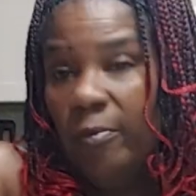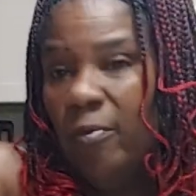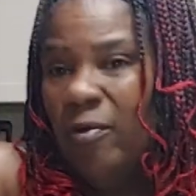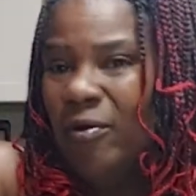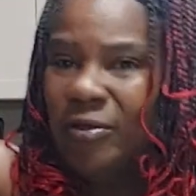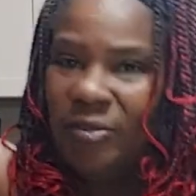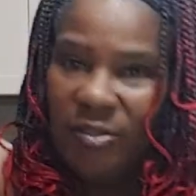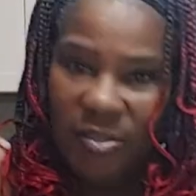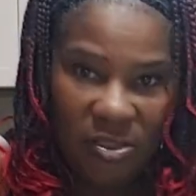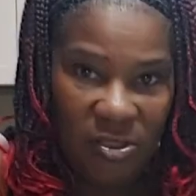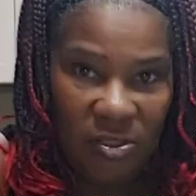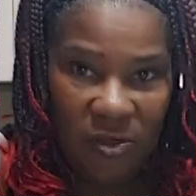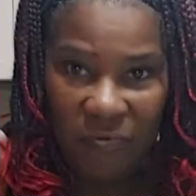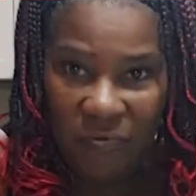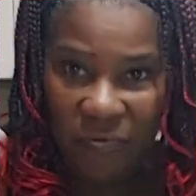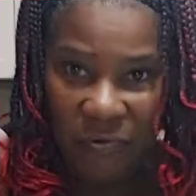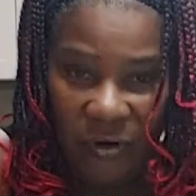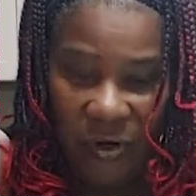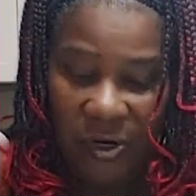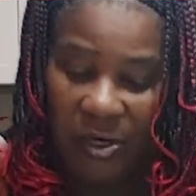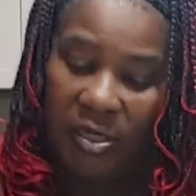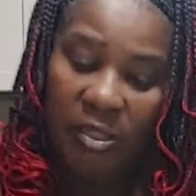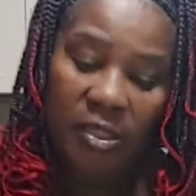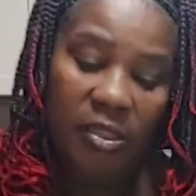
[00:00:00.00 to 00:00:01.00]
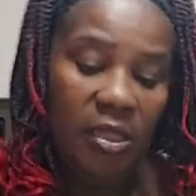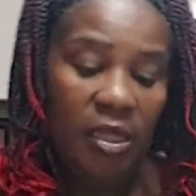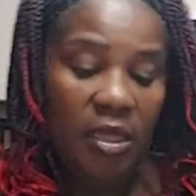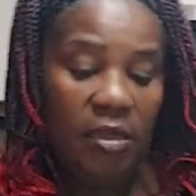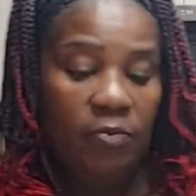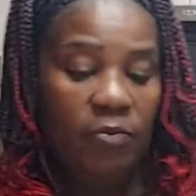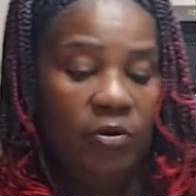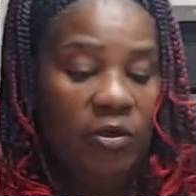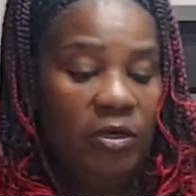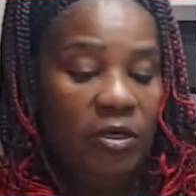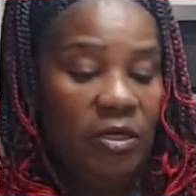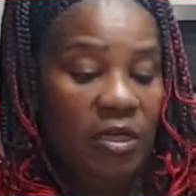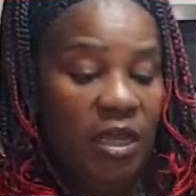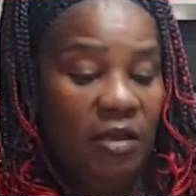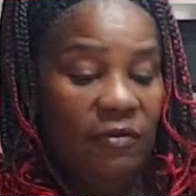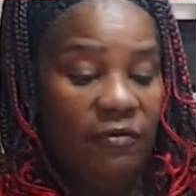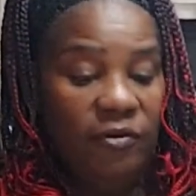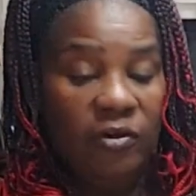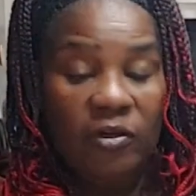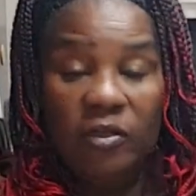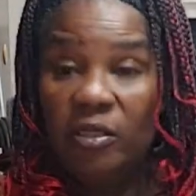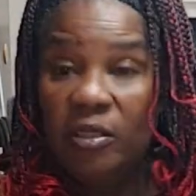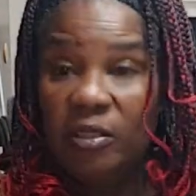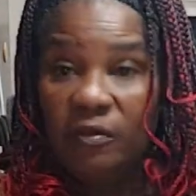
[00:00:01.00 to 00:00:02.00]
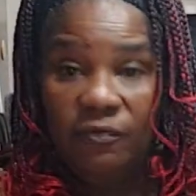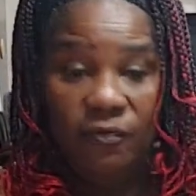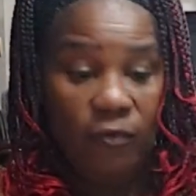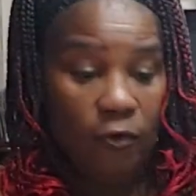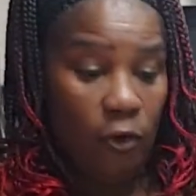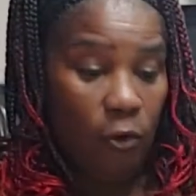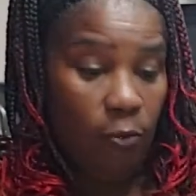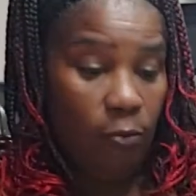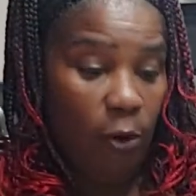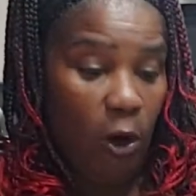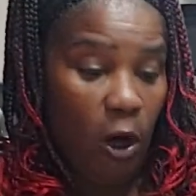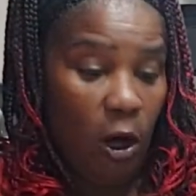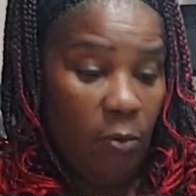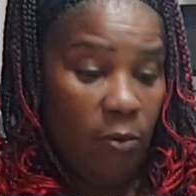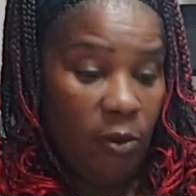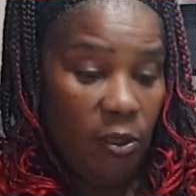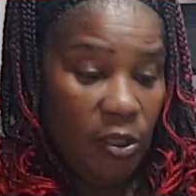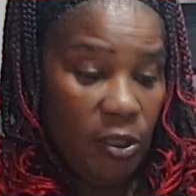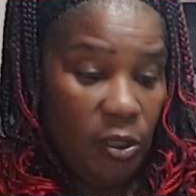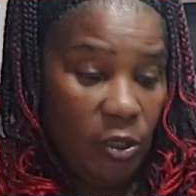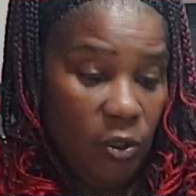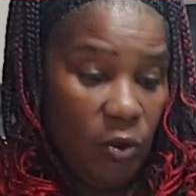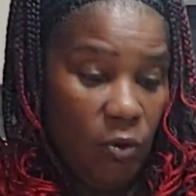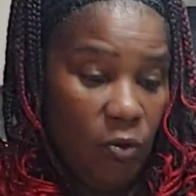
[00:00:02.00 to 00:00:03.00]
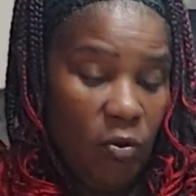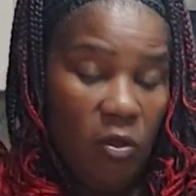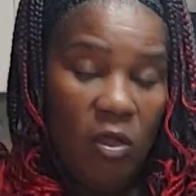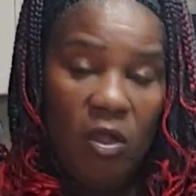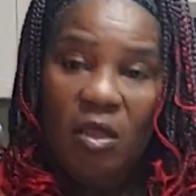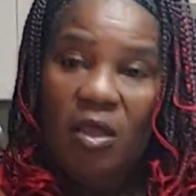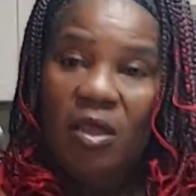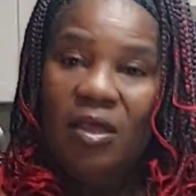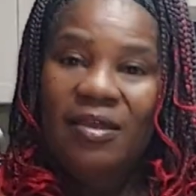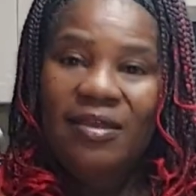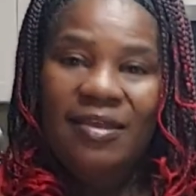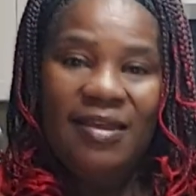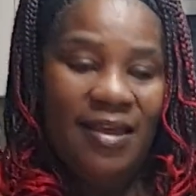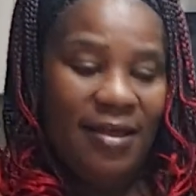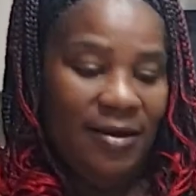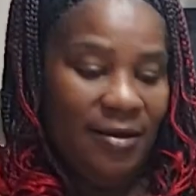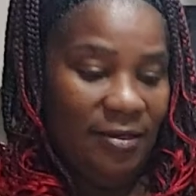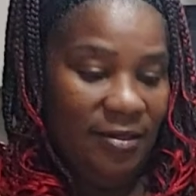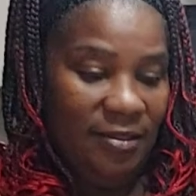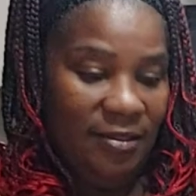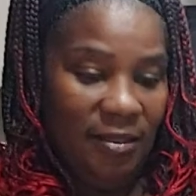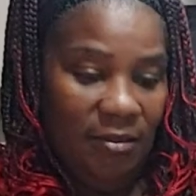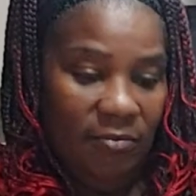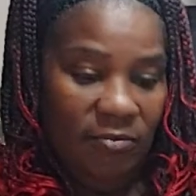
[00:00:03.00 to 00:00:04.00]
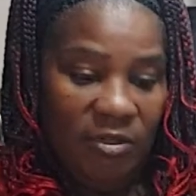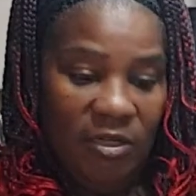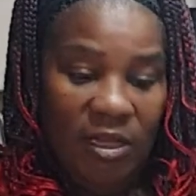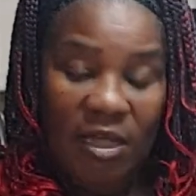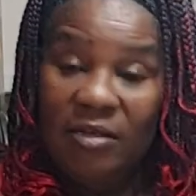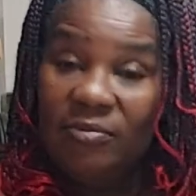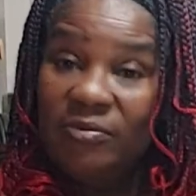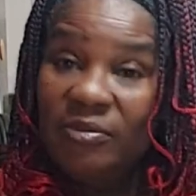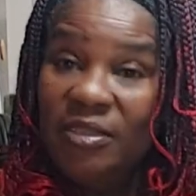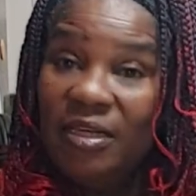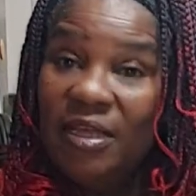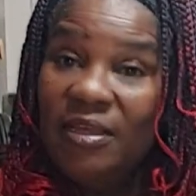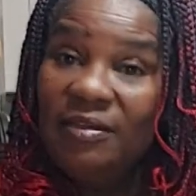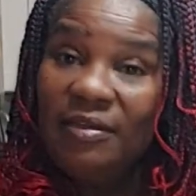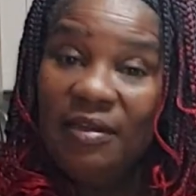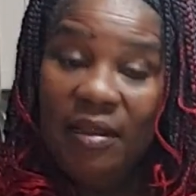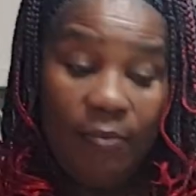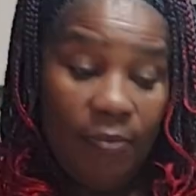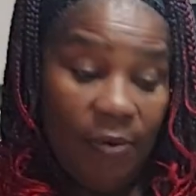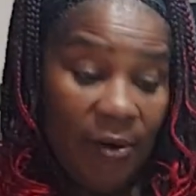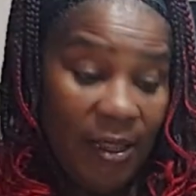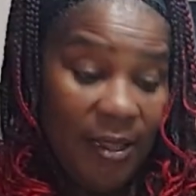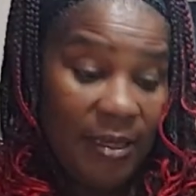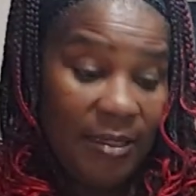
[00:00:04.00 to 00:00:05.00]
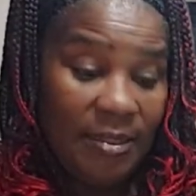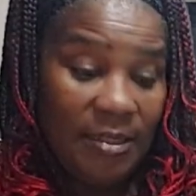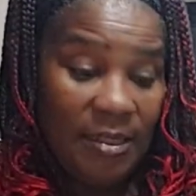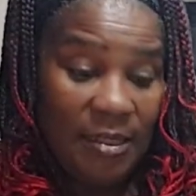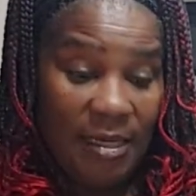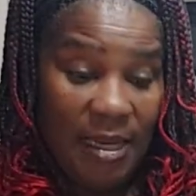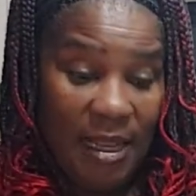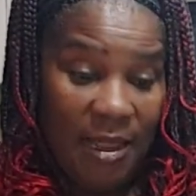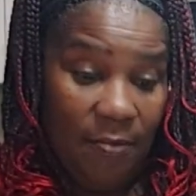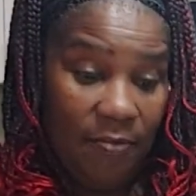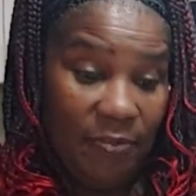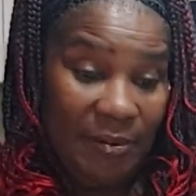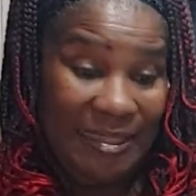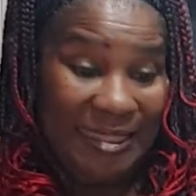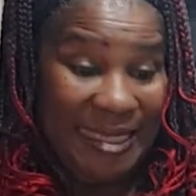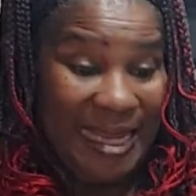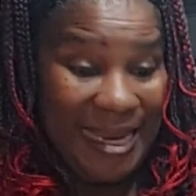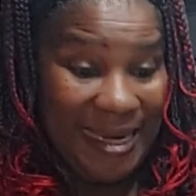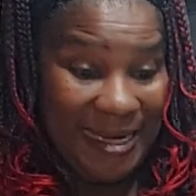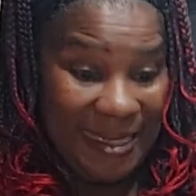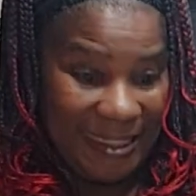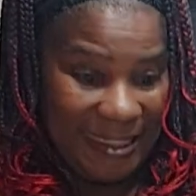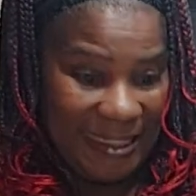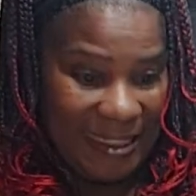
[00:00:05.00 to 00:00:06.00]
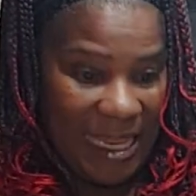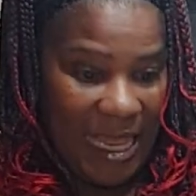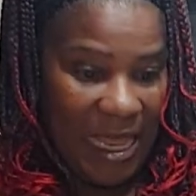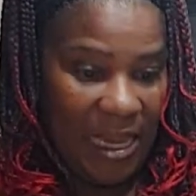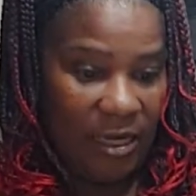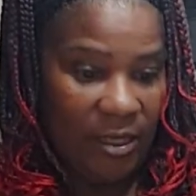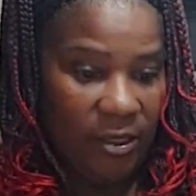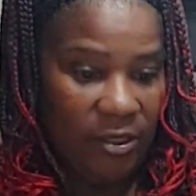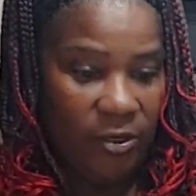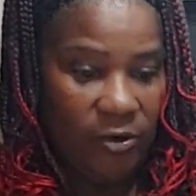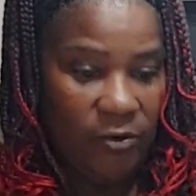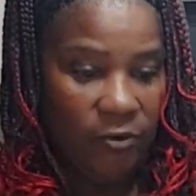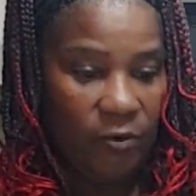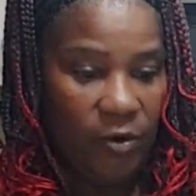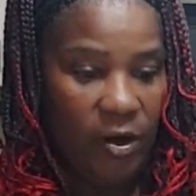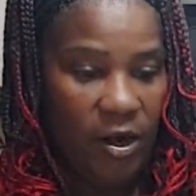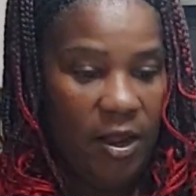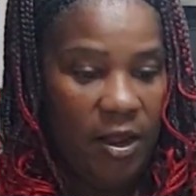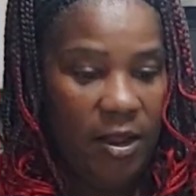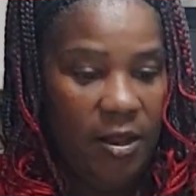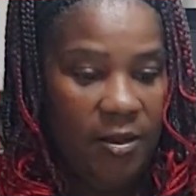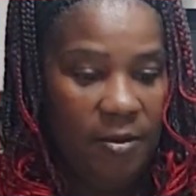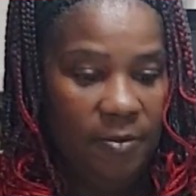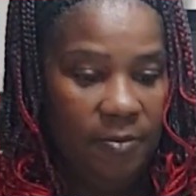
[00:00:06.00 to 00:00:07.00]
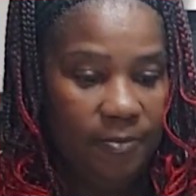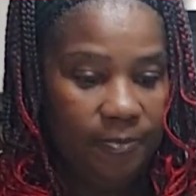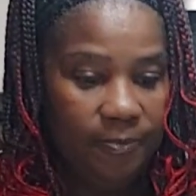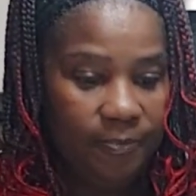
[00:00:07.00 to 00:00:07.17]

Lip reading: Well, it's good for anything, but definitely for the barbecue. Kind of sometimes take the place of that potato salad, all right?